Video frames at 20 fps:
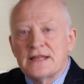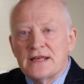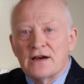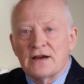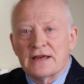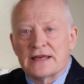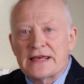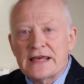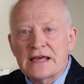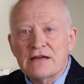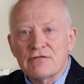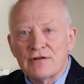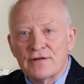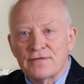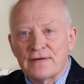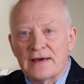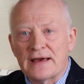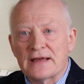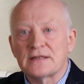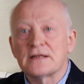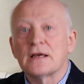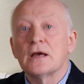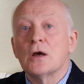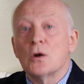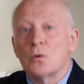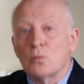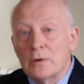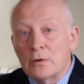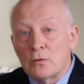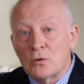IKEA effect
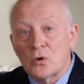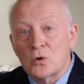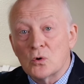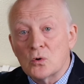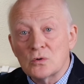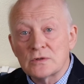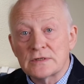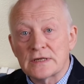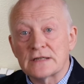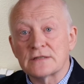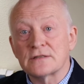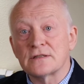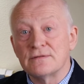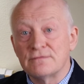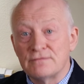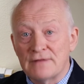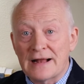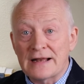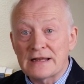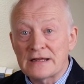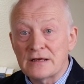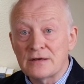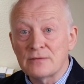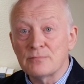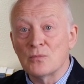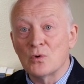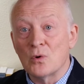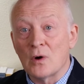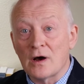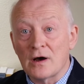will cause us to value
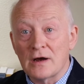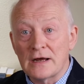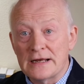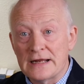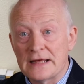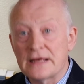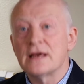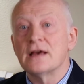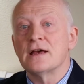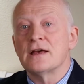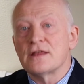more highly